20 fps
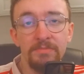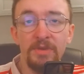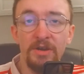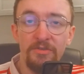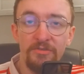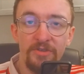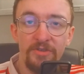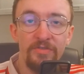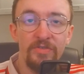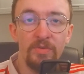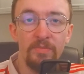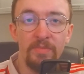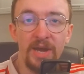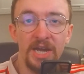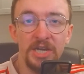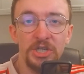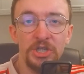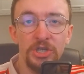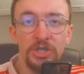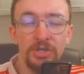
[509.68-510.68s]
favourite
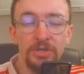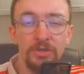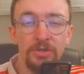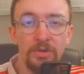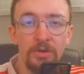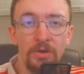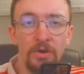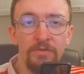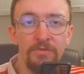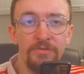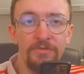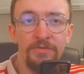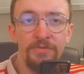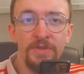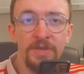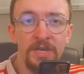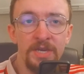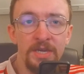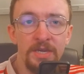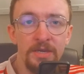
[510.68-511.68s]
match of
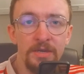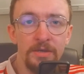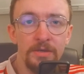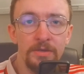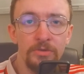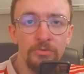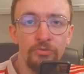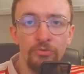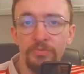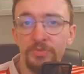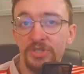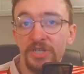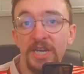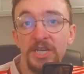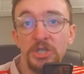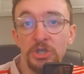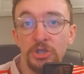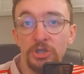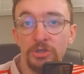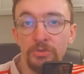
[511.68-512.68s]
the group
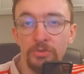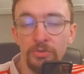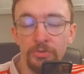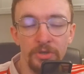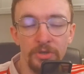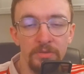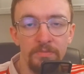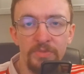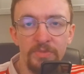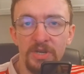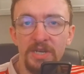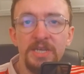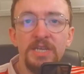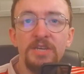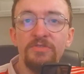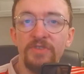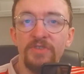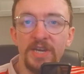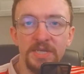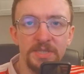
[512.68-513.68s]
stages, or the league
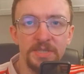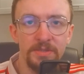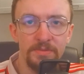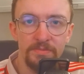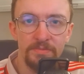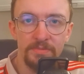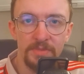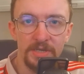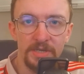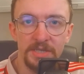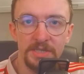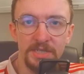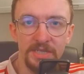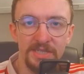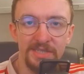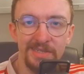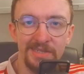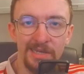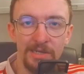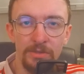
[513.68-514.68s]
phase, I guess it
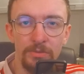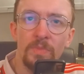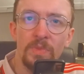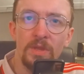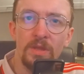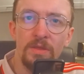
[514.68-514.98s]
is now.